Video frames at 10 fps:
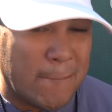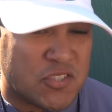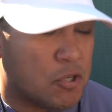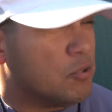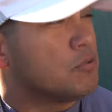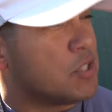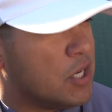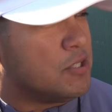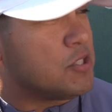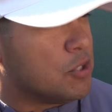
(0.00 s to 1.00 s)
So
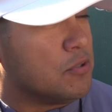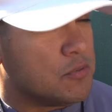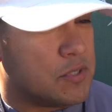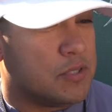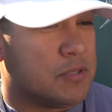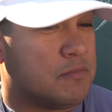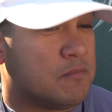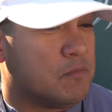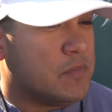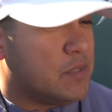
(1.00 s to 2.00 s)
to
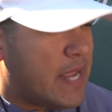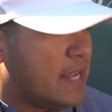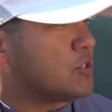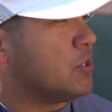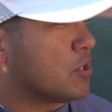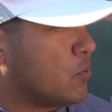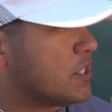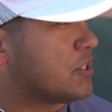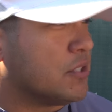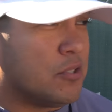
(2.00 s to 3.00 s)
answer your
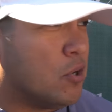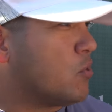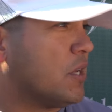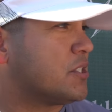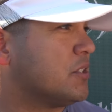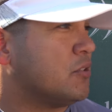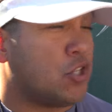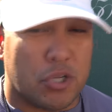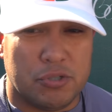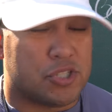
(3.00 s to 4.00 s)
question, no question,
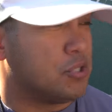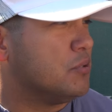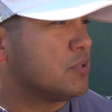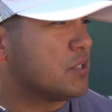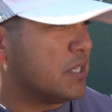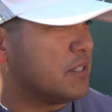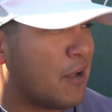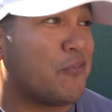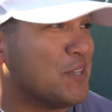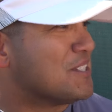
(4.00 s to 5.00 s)
huge shoes. And
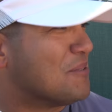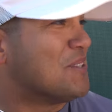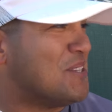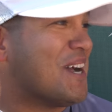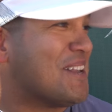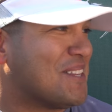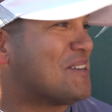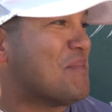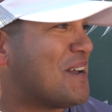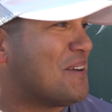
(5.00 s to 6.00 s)
definitely something you got to
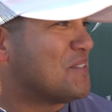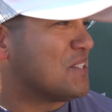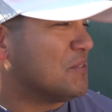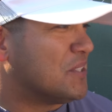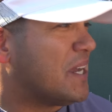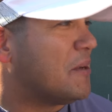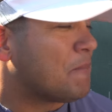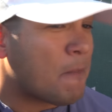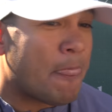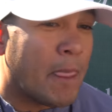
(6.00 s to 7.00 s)
think about every single day.
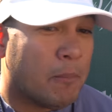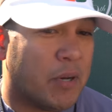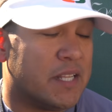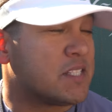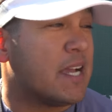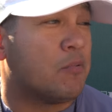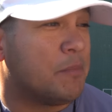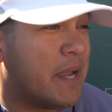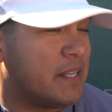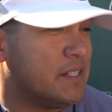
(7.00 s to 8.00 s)
But it's like
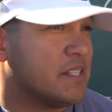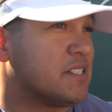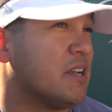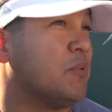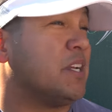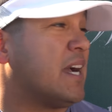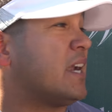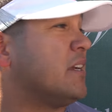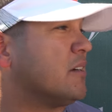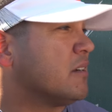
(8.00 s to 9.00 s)
what Manny Diaz said when he
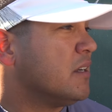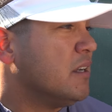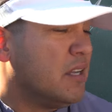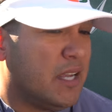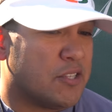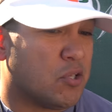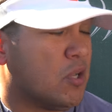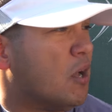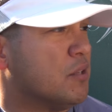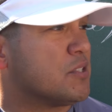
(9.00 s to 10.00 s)
got here. He
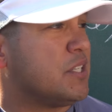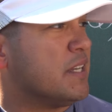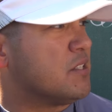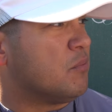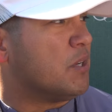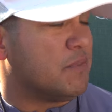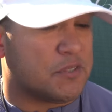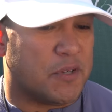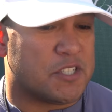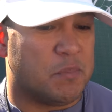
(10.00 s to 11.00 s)
told all those kids on one of
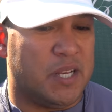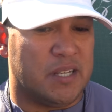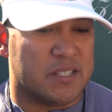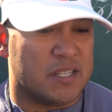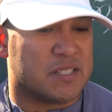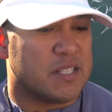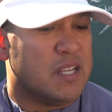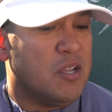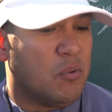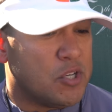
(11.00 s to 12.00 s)
his first meetings is,
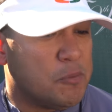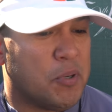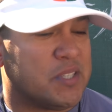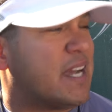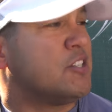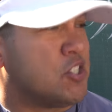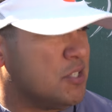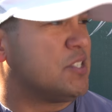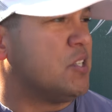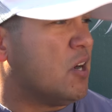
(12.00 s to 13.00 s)
when you put that
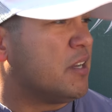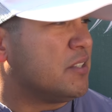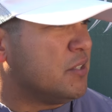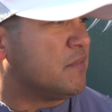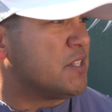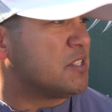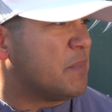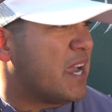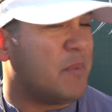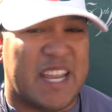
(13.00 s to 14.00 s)
jersey on at the University
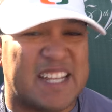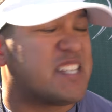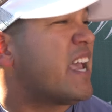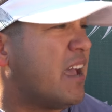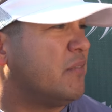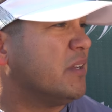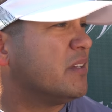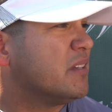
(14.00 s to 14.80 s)
of Miami, it's heavy.